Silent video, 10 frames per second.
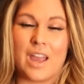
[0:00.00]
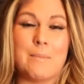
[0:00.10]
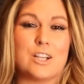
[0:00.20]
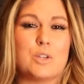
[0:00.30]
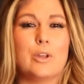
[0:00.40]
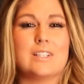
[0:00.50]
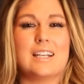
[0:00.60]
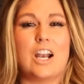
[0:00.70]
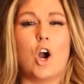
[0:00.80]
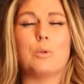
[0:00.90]
I'm Ashley
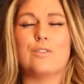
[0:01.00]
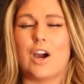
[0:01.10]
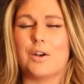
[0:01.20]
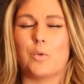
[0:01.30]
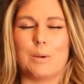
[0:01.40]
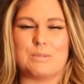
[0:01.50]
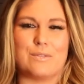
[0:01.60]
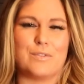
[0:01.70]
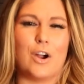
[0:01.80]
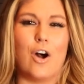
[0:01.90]
Bullington. I hope you've gotten warmed up
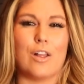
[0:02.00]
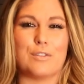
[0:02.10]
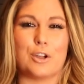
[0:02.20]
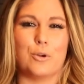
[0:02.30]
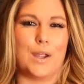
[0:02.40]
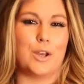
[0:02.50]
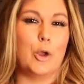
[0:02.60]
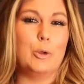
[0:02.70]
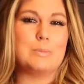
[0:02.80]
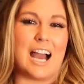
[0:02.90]
for all of the great
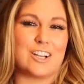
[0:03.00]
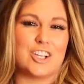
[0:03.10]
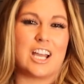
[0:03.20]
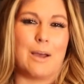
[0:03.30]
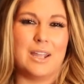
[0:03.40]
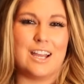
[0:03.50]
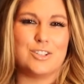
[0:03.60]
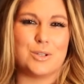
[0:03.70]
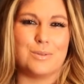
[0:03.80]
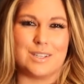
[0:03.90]
hoops action coming
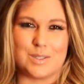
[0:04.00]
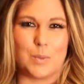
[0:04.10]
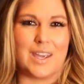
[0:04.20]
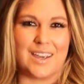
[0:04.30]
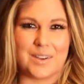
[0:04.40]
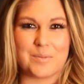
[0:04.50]
at you this week.